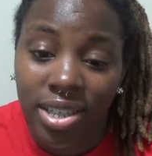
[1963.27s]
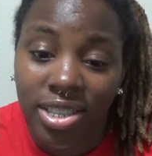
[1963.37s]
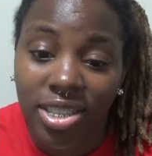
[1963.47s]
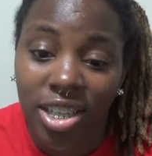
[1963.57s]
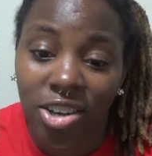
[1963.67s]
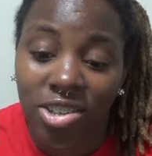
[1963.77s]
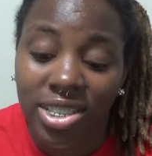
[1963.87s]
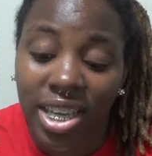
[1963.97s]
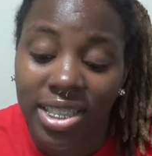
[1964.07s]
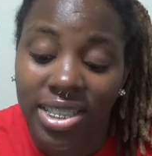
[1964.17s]
as long
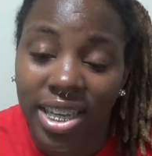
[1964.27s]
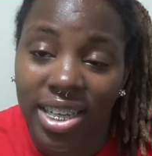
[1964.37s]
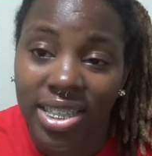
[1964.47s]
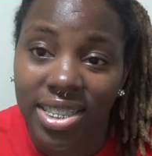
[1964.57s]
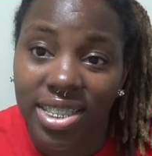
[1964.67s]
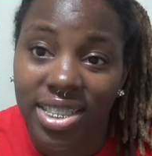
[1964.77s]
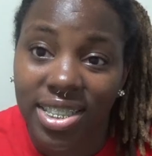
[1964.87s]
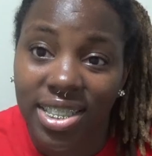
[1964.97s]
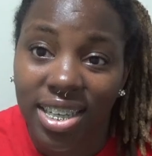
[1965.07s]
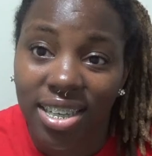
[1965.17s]
as I stay
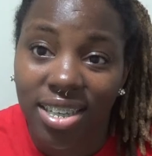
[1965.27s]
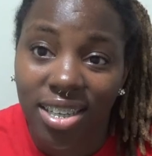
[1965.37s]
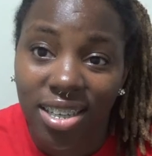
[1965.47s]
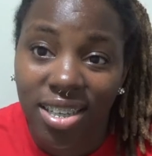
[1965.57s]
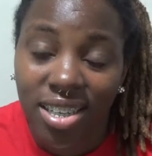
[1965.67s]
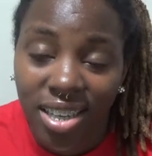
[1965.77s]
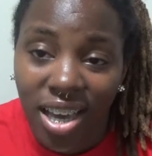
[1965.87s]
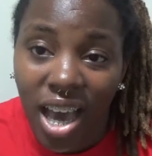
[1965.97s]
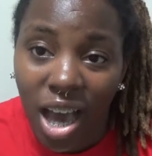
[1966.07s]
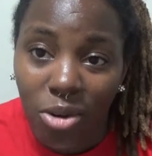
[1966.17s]
consistent,
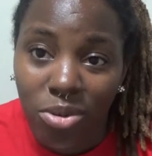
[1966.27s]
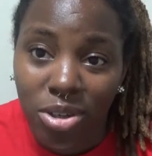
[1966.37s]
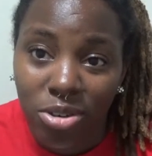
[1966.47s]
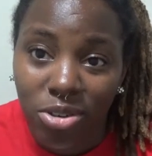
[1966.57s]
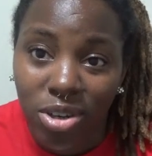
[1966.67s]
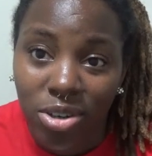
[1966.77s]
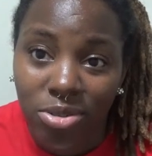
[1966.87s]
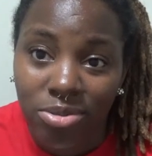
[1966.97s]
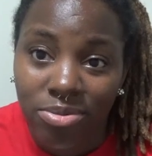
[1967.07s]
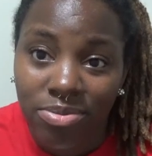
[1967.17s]
I will grow.